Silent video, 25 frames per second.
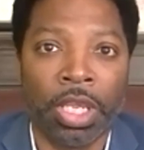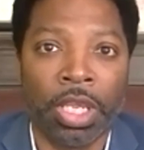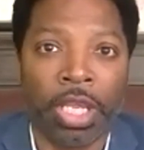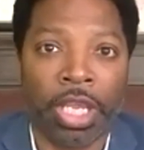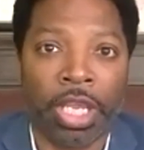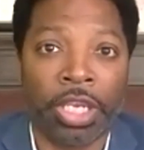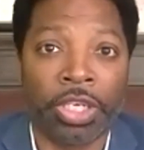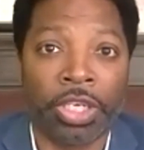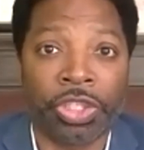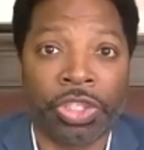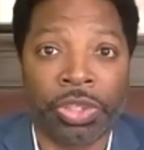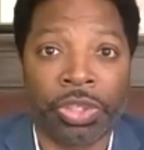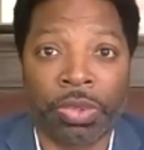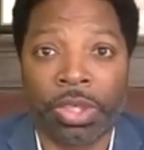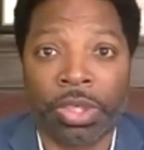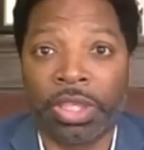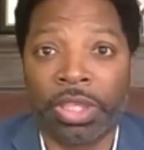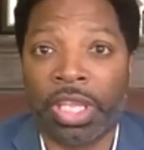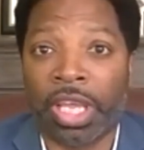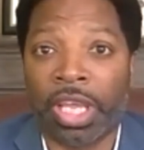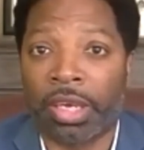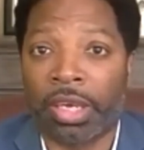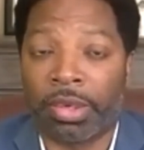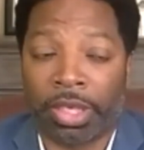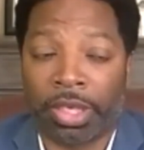ensuring
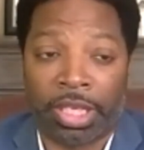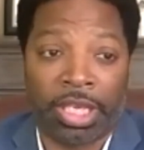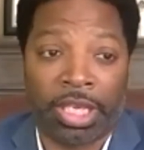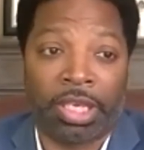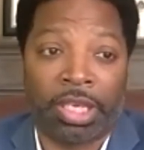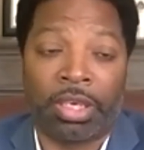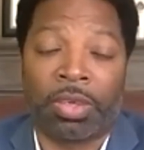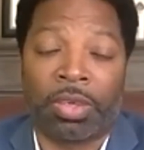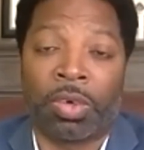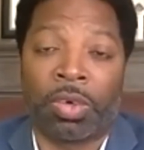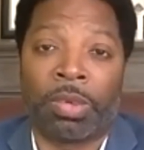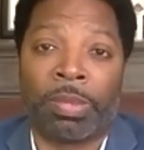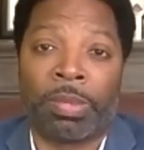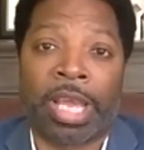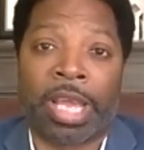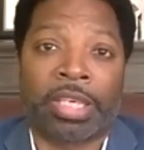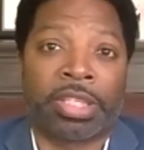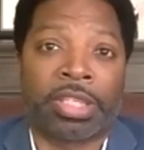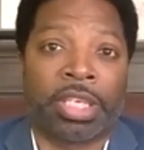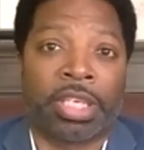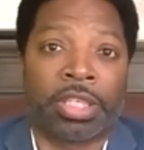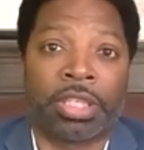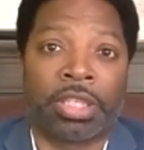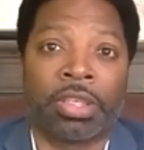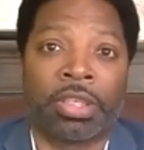that again going back
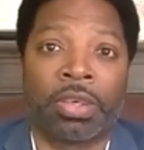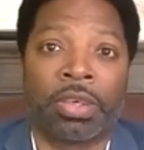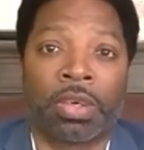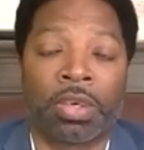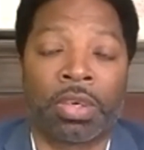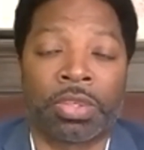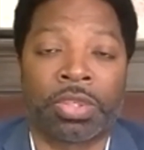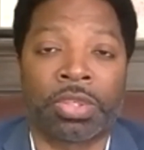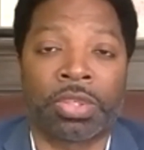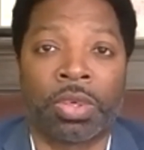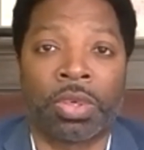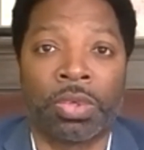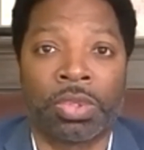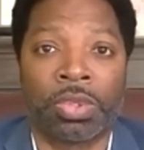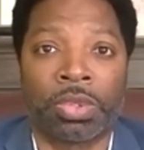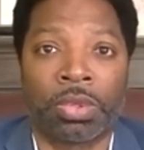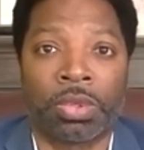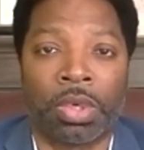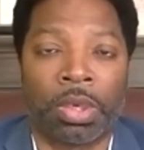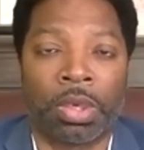touching on our social